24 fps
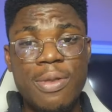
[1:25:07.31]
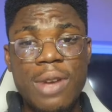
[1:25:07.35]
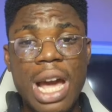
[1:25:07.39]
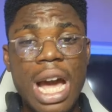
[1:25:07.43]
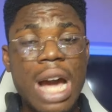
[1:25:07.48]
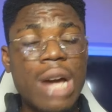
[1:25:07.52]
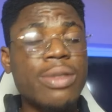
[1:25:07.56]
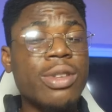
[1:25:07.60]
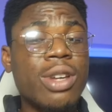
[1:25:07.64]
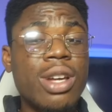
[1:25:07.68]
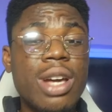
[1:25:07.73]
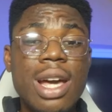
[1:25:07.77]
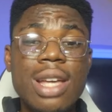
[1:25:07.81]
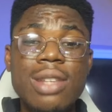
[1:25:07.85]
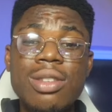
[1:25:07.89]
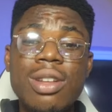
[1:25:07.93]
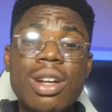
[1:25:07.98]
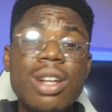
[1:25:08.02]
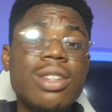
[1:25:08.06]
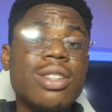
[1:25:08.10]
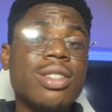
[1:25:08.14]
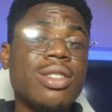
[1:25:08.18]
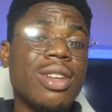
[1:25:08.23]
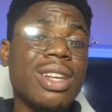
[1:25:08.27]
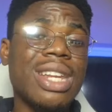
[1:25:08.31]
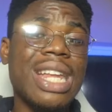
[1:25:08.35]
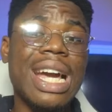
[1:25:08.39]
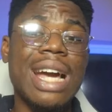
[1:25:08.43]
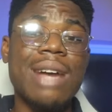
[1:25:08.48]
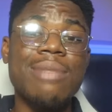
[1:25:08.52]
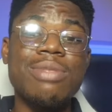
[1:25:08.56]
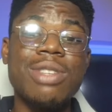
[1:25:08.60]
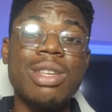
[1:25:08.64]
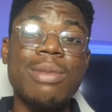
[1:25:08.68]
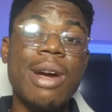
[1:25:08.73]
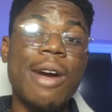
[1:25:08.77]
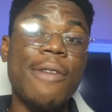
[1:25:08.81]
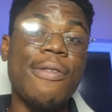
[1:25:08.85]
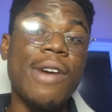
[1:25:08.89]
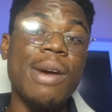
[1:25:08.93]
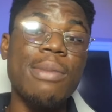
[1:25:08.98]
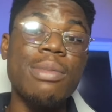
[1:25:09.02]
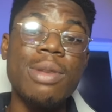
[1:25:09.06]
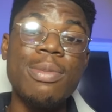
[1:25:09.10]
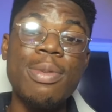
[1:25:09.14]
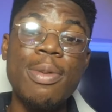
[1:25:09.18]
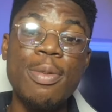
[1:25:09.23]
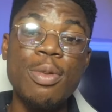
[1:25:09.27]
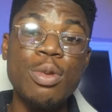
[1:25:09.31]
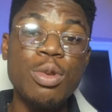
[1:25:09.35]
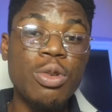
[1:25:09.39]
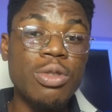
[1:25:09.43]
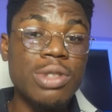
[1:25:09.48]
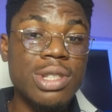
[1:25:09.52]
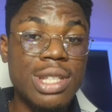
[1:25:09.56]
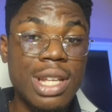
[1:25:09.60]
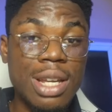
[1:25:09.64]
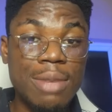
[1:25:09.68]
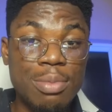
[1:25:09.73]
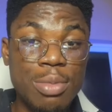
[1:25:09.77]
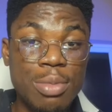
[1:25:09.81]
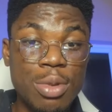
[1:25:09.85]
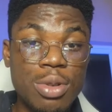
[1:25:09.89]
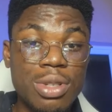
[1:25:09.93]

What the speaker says: It's not like I'm saying my family people don't send me.